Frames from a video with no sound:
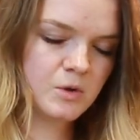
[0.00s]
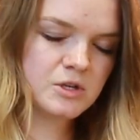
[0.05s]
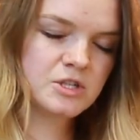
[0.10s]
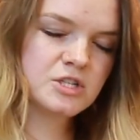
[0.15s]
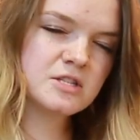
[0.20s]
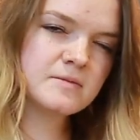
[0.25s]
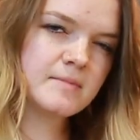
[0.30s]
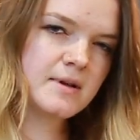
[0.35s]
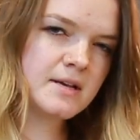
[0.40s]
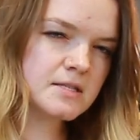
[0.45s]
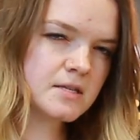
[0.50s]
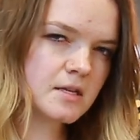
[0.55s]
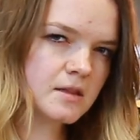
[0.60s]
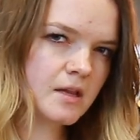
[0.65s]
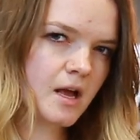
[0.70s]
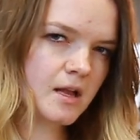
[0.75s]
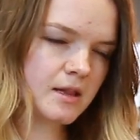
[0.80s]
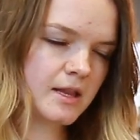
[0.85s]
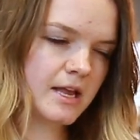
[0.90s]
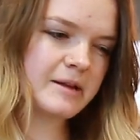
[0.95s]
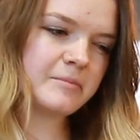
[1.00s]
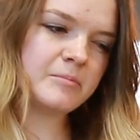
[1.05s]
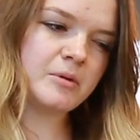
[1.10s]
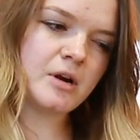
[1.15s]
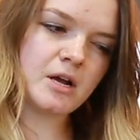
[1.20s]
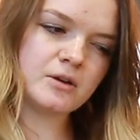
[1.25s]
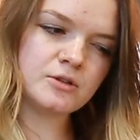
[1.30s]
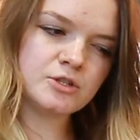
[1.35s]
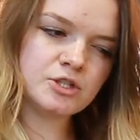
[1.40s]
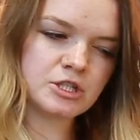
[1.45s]
Which smells a lot like
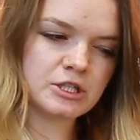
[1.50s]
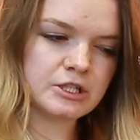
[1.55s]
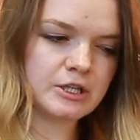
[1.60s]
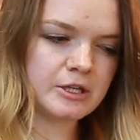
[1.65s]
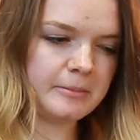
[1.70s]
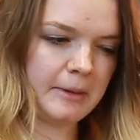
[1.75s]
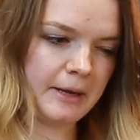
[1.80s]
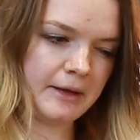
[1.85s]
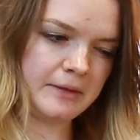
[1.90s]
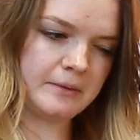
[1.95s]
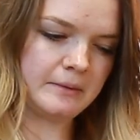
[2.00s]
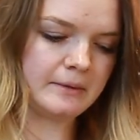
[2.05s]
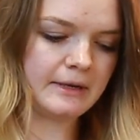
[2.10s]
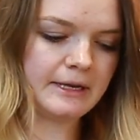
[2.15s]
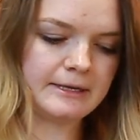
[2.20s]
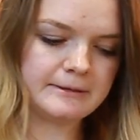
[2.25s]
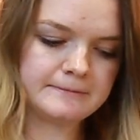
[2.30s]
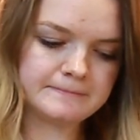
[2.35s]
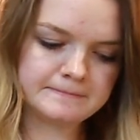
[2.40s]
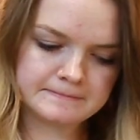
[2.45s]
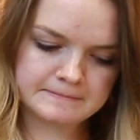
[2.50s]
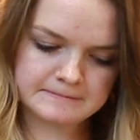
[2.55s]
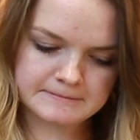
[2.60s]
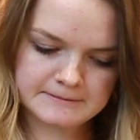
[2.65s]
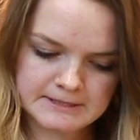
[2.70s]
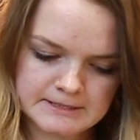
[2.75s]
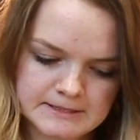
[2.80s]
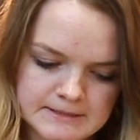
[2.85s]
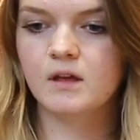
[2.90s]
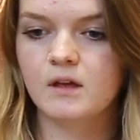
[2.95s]
brown sugar, by the way.
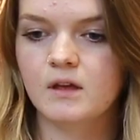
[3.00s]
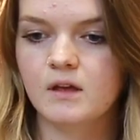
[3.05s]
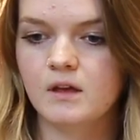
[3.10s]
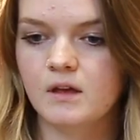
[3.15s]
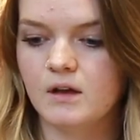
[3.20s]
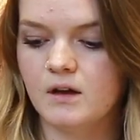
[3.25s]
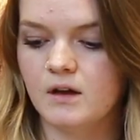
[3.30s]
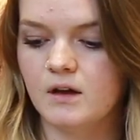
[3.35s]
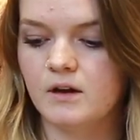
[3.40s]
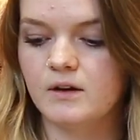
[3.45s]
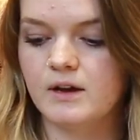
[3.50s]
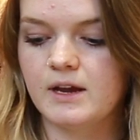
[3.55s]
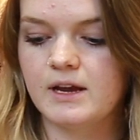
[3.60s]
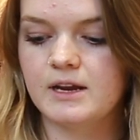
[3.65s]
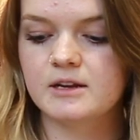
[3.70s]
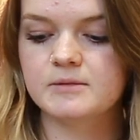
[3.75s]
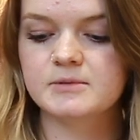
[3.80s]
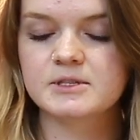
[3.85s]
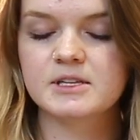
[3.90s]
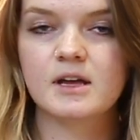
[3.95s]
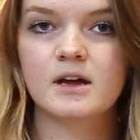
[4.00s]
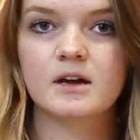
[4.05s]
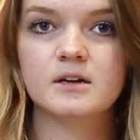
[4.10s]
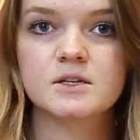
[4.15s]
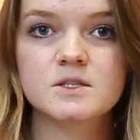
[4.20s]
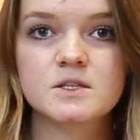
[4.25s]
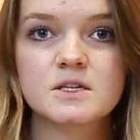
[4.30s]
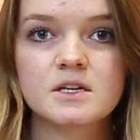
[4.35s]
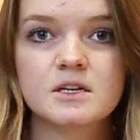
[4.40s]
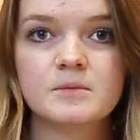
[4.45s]
All right, and I'm
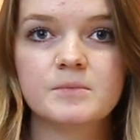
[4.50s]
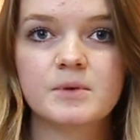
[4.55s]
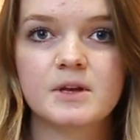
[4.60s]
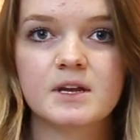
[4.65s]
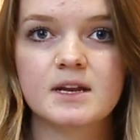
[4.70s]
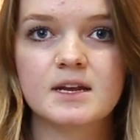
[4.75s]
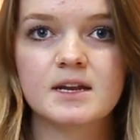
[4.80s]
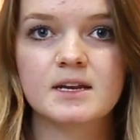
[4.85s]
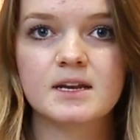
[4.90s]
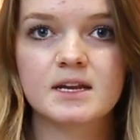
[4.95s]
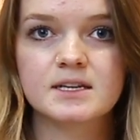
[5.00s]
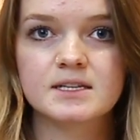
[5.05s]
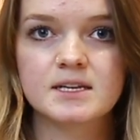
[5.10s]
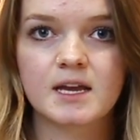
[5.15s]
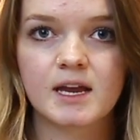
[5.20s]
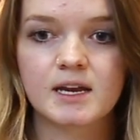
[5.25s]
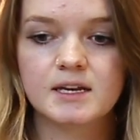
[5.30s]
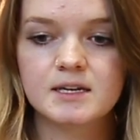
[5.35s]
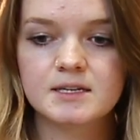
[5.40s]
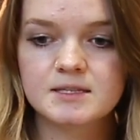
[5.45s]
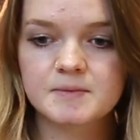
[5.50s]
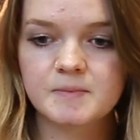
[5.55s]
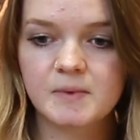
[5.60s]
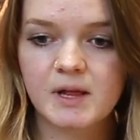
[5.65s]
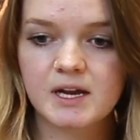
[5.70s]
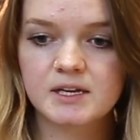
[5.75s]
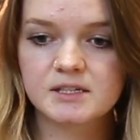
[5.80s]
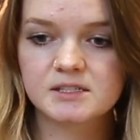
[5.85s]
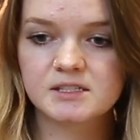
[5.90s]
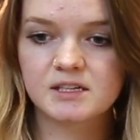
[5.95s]
also gonna put in a tiny
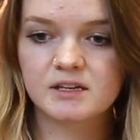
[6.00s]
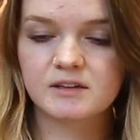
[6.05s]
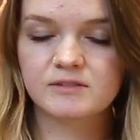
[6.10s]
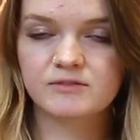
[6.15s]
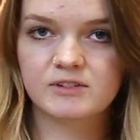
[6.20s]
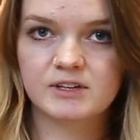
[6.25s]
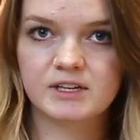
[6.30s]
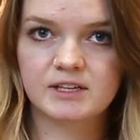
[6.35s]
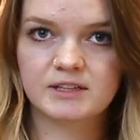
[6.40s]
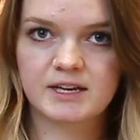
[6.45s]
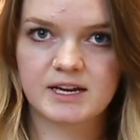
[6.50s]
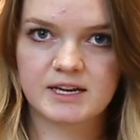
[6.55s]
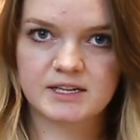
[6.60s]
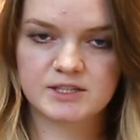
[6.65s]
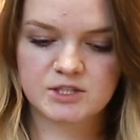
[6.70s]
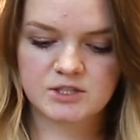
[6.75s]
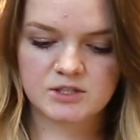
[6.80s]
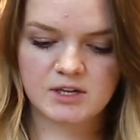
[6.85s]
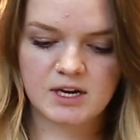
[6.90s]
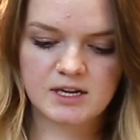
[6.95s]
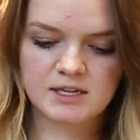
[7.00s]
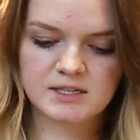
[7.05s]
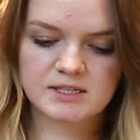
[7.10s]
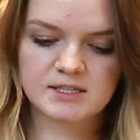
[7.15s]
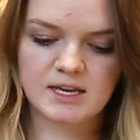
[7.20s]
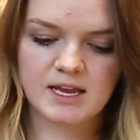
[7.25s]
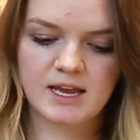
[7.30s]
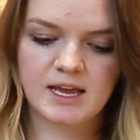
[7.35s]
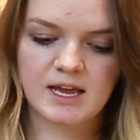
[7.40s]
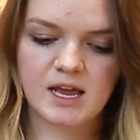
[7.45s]
splash of vanilla
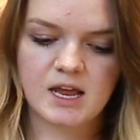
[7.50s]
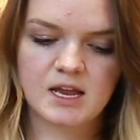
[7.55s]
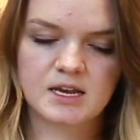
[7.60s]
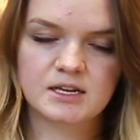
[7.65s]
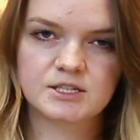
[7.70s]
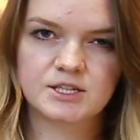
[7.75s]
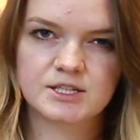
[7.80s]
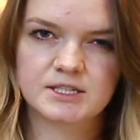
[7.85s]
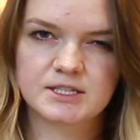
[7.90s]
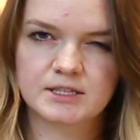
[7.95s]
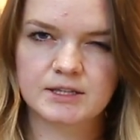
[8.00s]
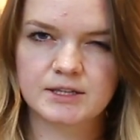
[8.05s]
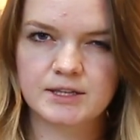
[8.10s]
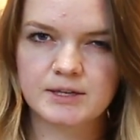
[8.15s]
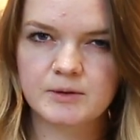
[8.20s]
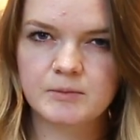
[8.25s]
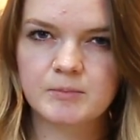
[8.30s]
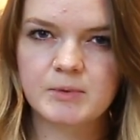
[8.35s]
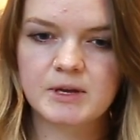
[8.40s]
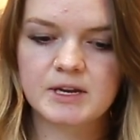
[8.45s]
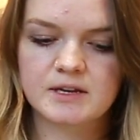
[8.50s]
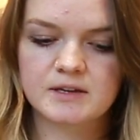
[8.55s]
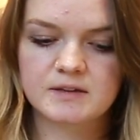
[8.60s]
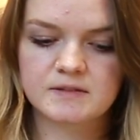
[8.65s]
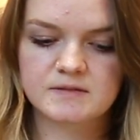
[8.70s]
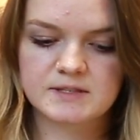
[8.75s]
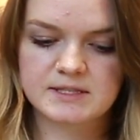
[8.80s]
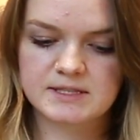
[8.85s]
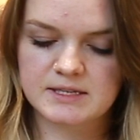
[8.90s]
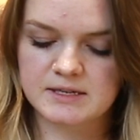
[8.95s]
extract and just a little bit
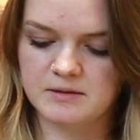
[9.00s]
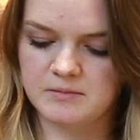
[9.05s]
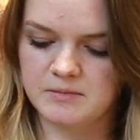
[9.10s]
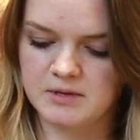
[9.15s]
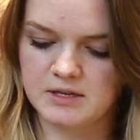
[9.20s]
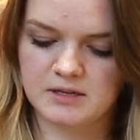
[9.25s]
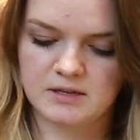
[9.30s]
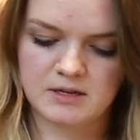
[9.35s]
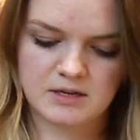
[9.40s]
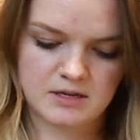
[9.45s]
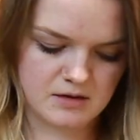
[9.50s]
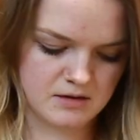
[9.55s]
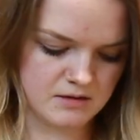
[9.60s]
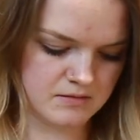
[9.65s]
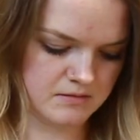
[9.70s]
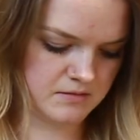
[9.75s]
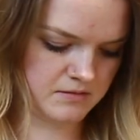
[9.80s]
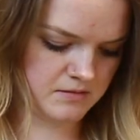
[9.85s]
of cinnamon.